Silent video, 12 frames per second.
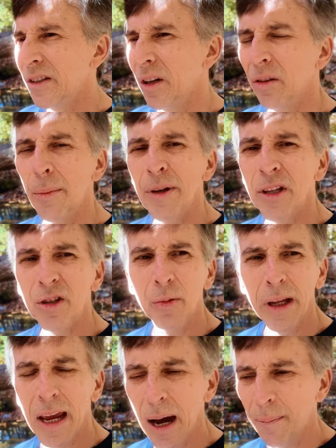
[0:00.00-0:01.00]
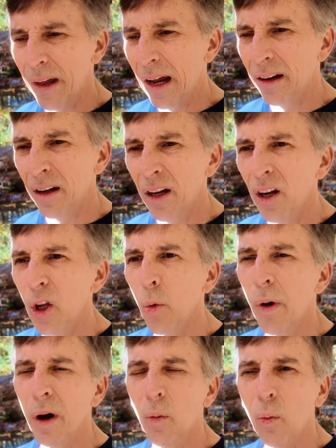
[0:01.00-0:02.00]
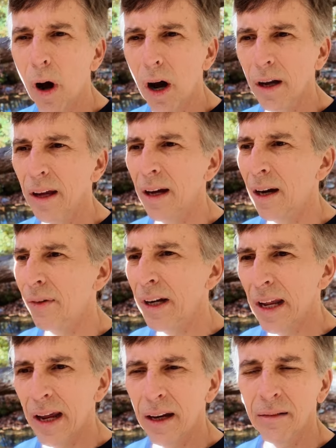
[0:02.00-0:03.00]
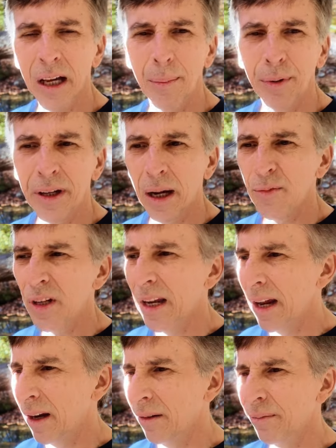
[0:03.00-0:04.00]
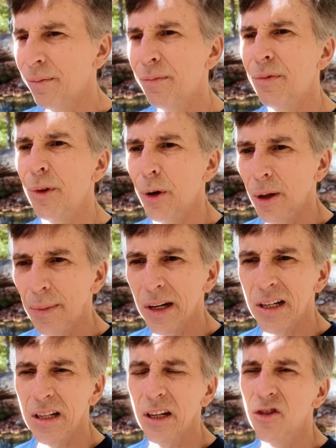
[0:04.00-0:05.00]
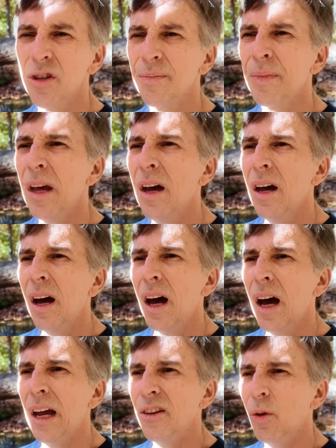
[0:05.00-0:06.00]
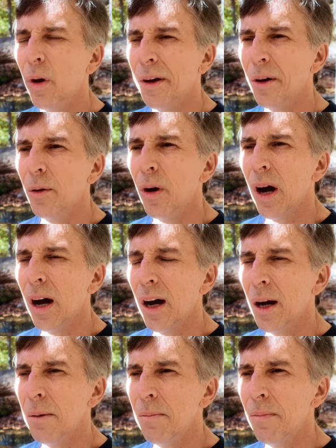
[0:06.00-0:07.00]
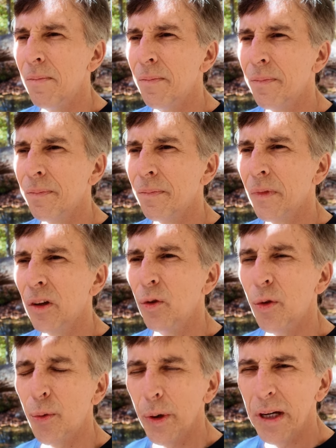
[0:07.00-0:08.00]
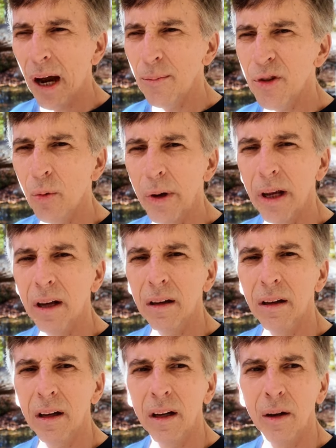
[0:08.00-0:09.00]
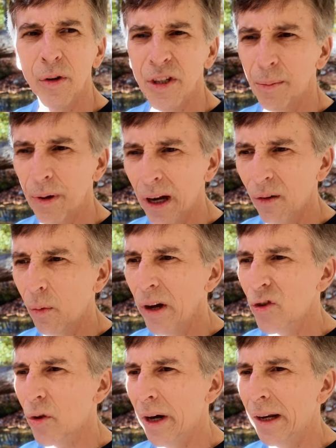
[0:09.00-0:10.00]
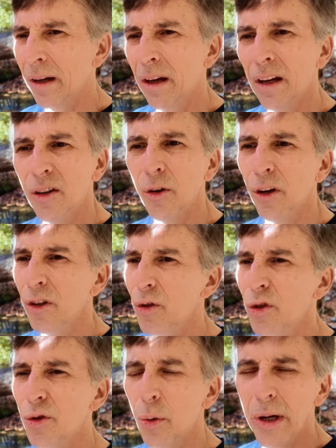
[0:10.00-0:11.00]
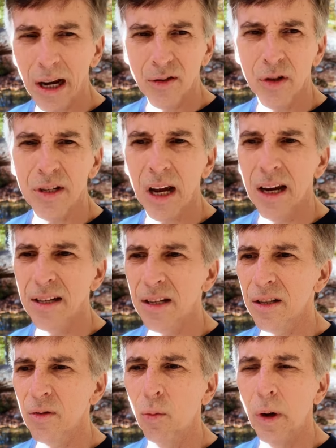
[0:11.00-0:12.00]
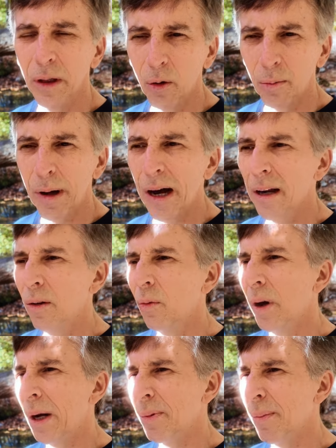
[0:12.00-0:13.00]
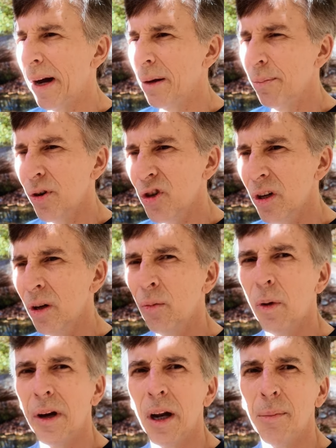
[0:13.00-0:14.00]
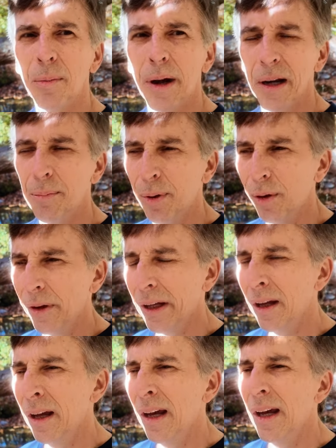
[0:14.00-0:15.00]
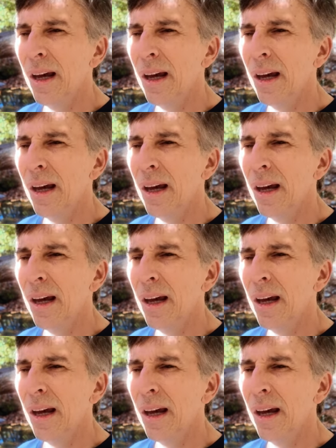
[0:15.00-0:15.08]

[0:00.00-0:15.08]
So let me just recap that. You want to walk every day, a couple times a day, 30 minutes each. And you want to do 3 times a week with some kind of weight training. You're going to use 3 exercises, 1 lower body, 1 upper body pushing, 1 upper body pulling.